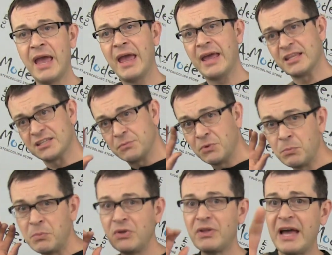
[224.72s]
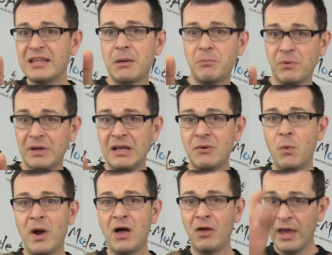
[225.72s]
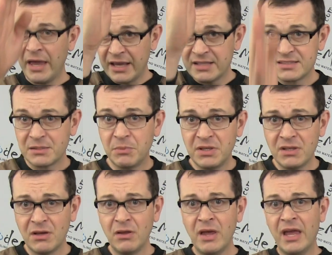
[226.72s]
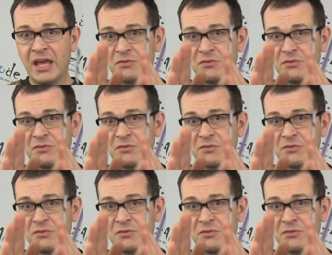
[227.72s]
and it will be light up really well in the middle,